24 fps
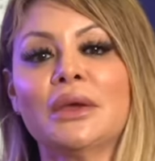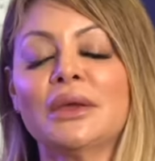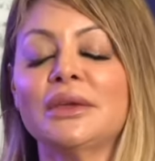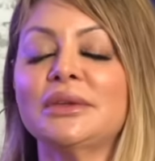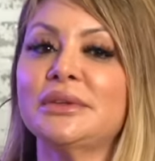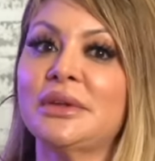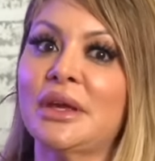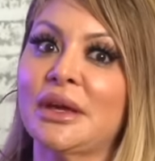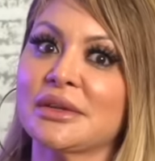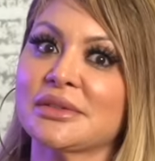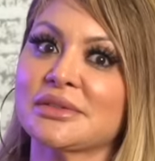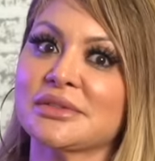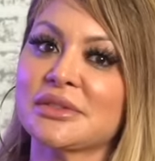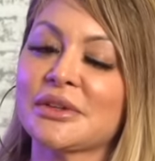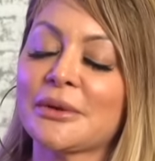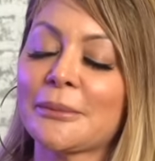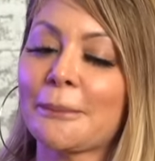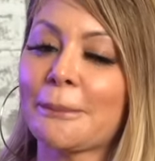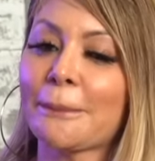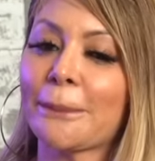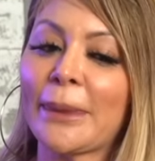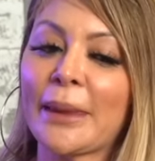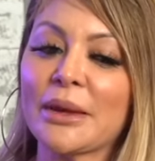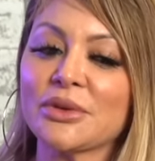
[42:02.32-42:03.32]

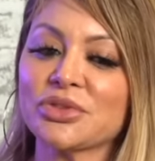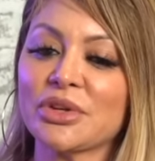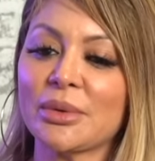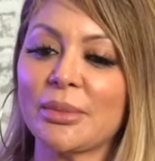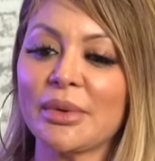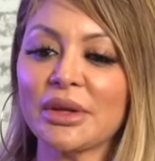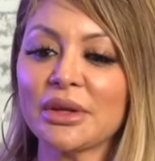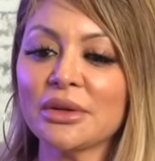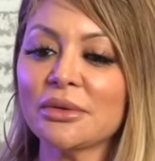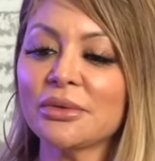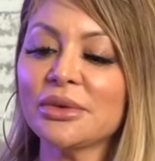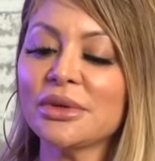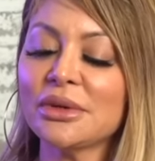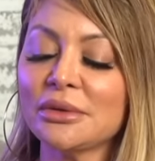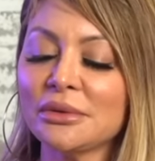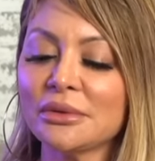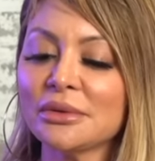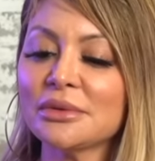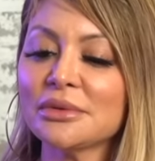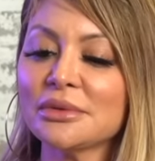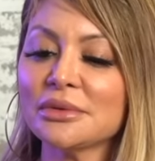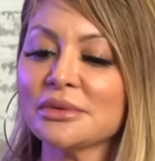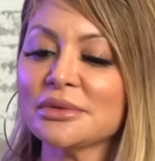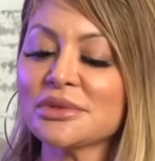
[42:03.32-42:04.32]
Yes. So I'm like, you know,
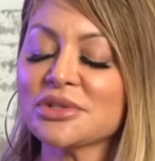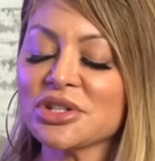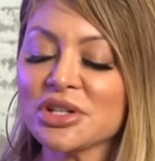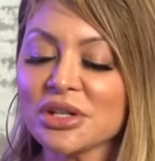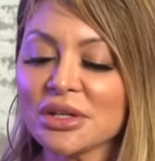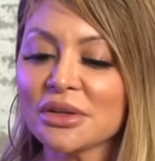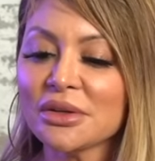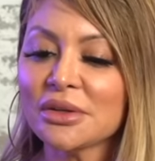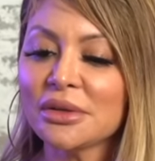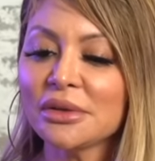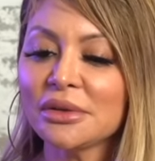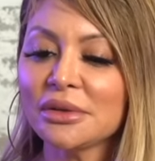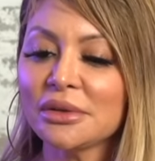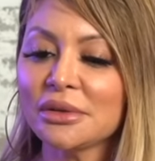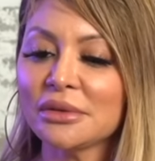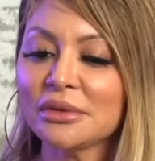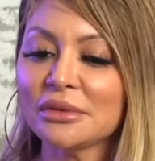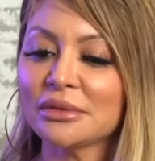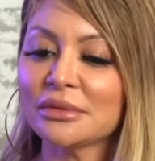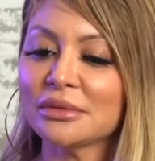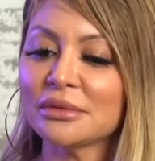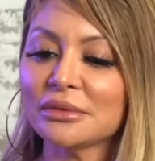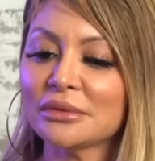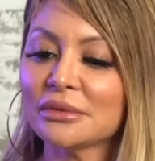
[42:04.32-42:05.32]
chill,
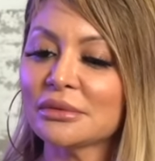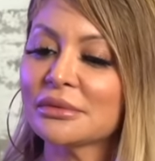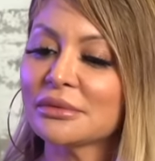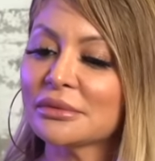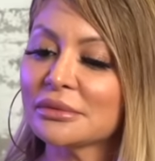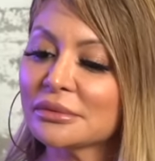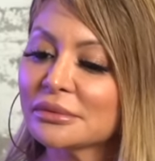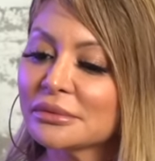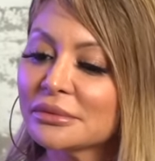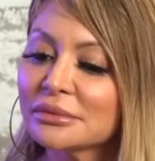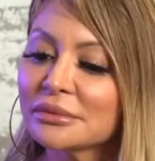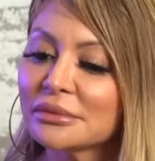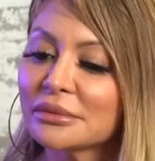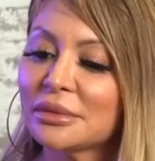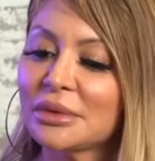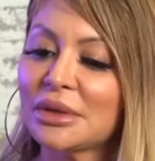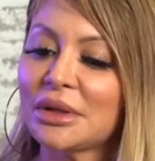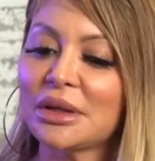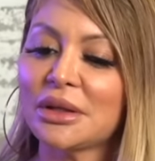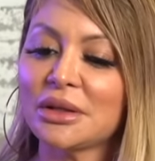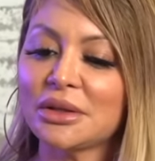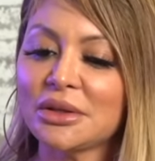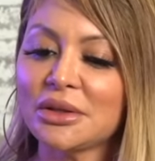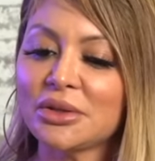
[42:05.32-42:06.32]

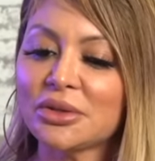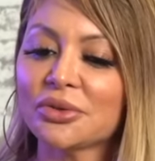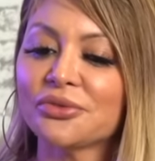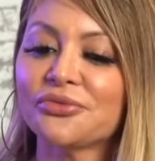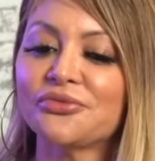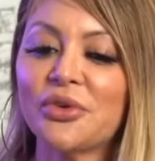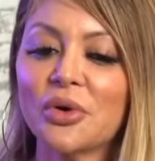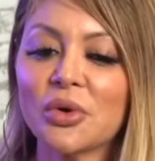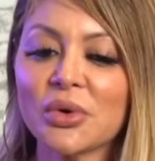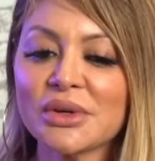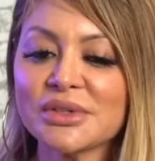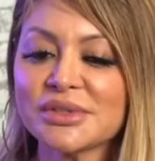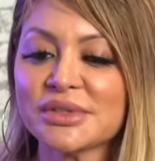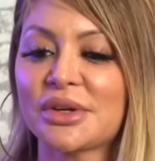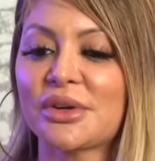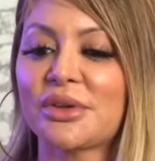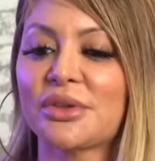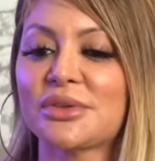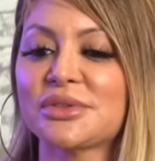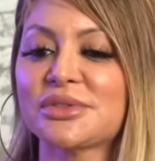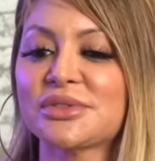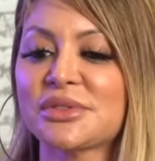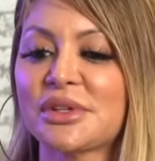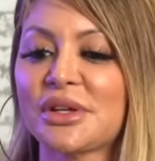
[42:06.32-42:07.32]
you know, focus on
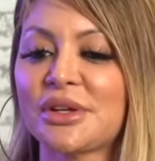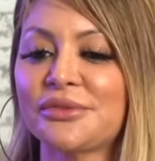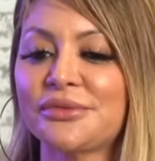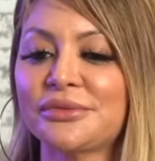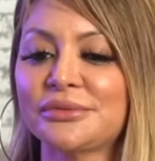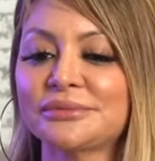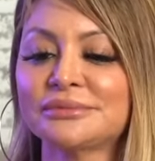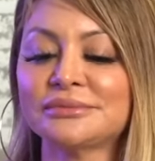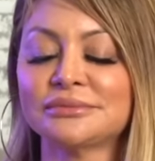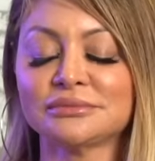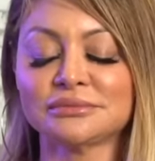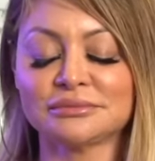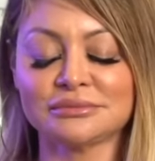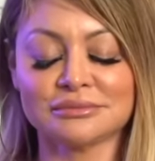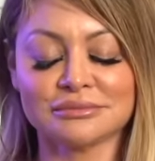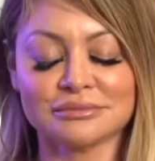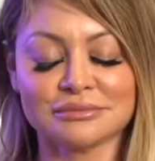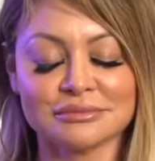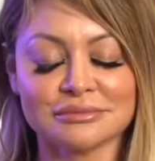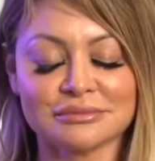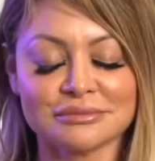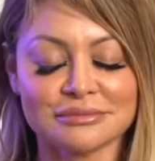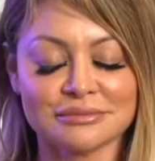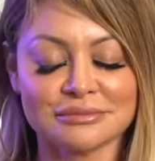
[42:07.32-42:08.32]
other stuff,
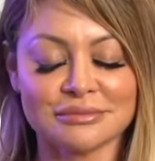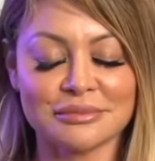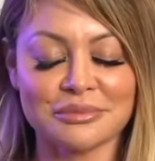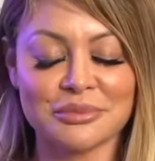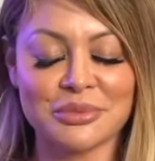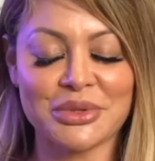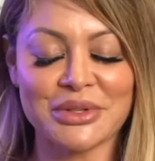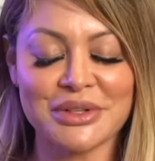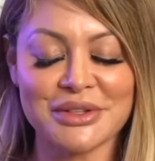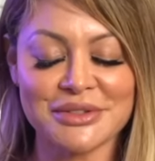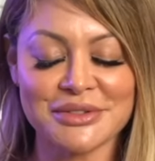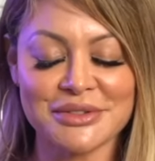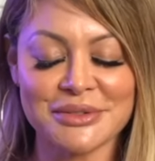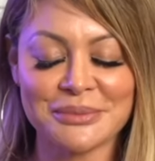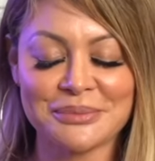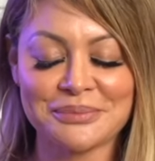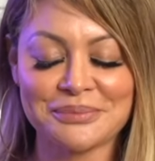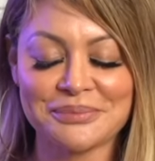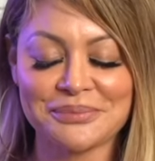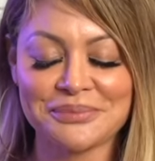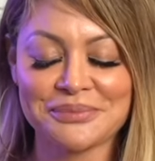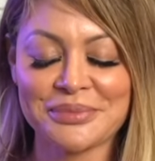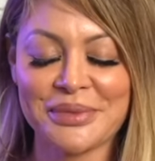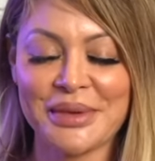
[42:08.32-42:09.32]
please.
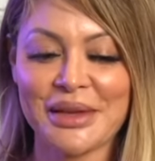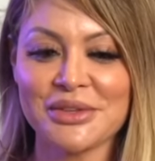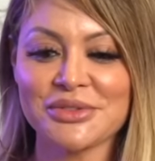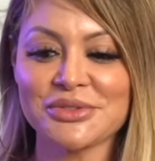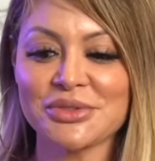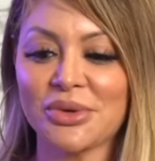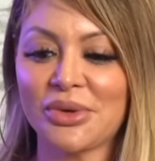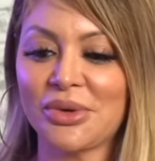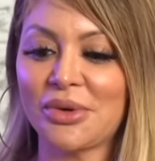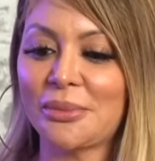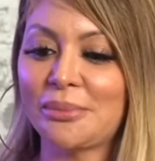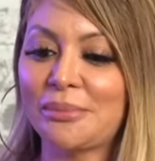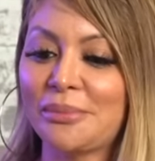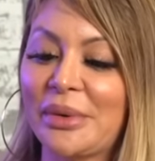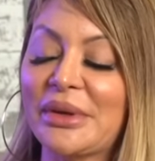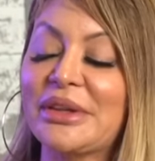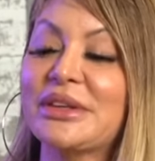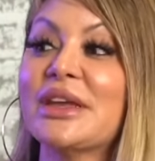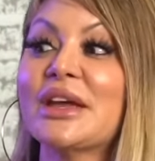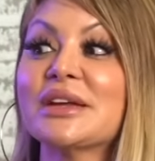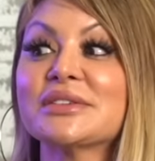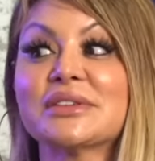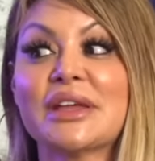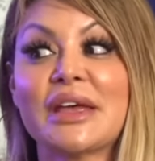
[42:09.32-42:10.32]
So, but
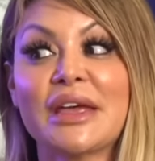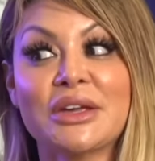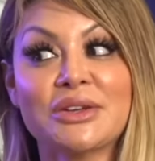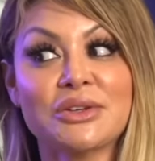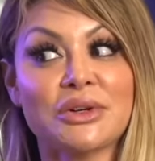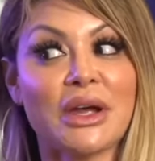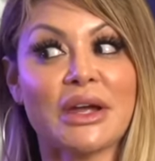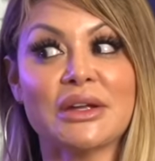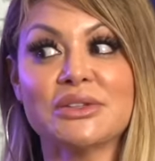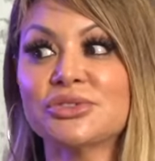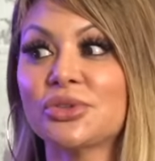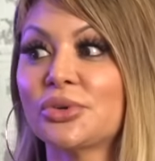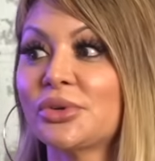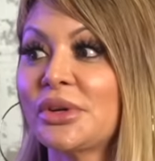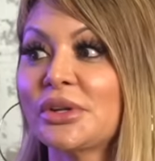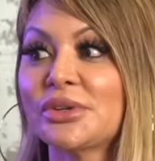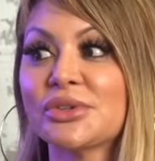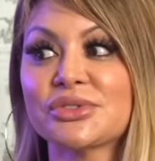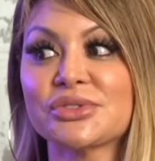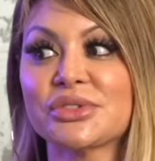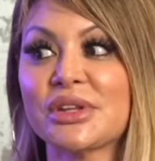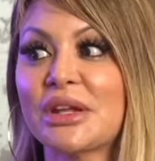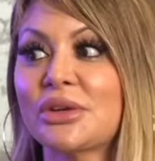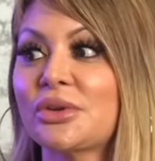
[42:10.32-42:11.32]
yes, I totally
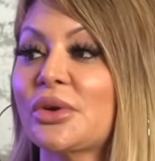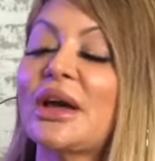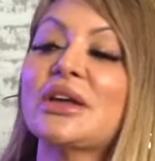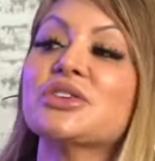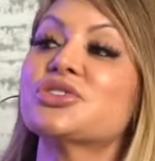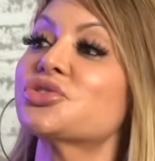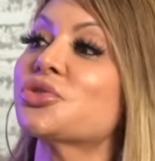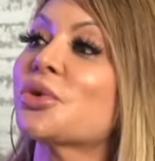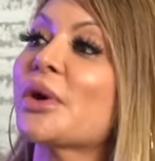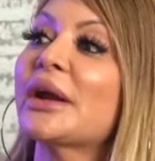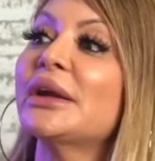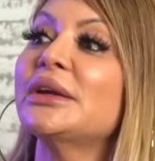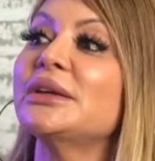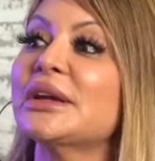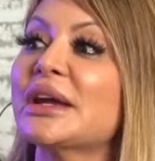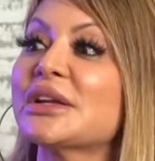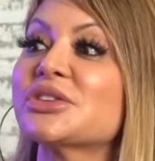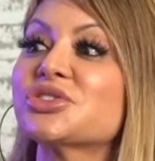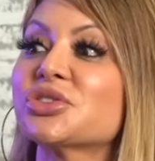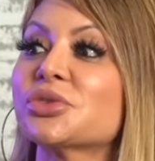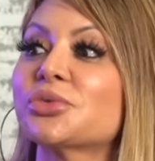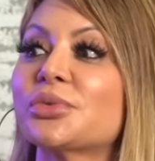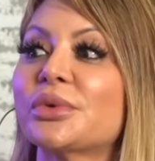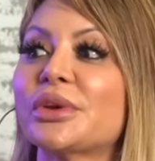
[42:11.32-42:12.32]
understand you. I try
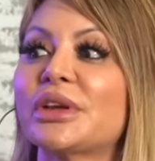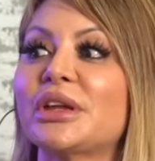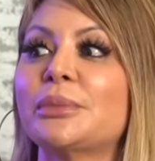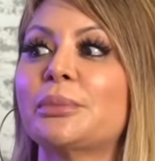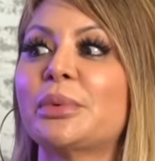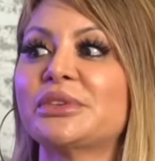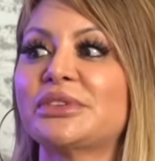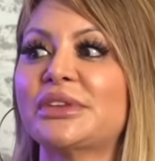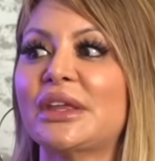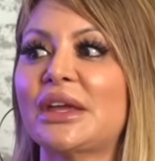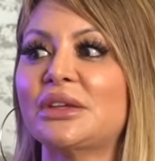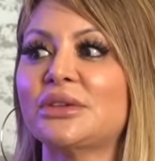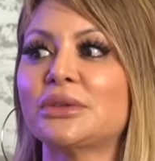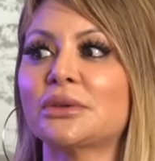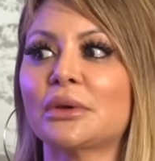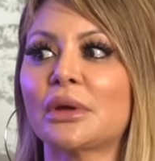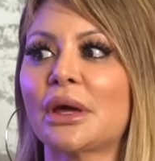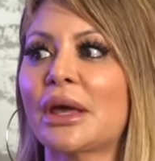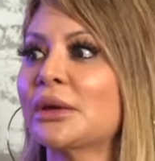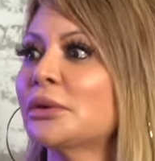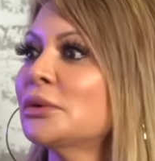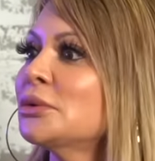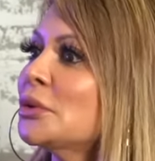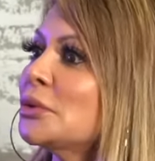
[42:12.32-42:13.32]
not to read, but then,
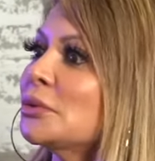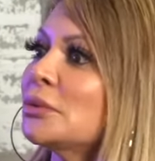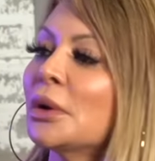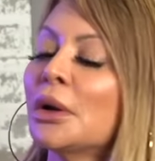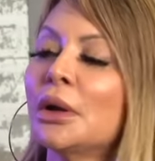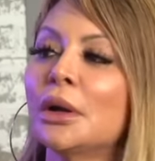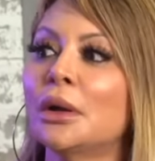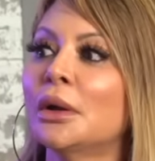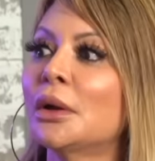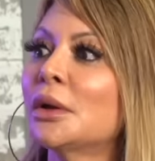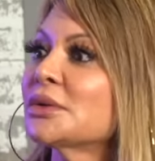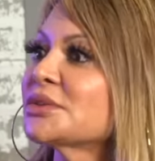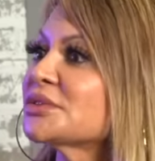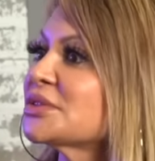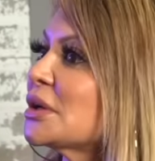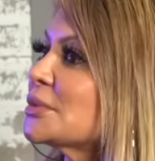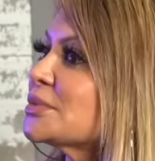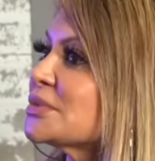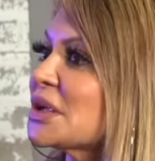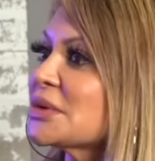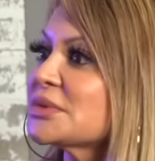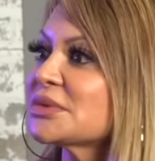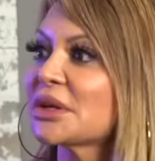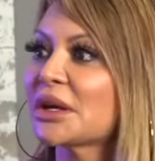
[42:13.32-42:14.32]
I don't know,
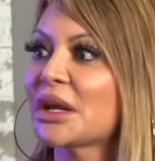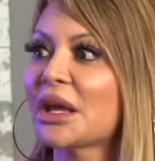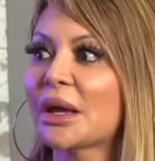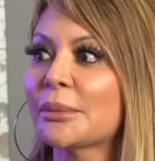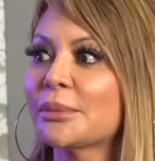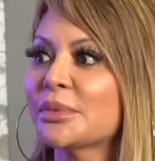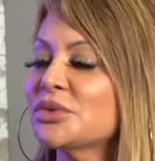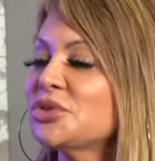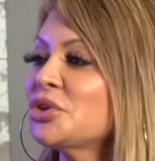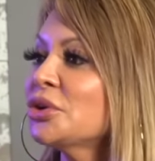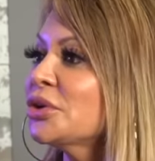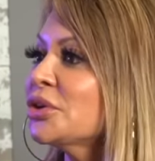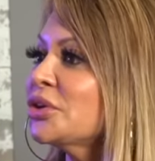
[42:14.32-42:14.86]
sometimes it happens. You're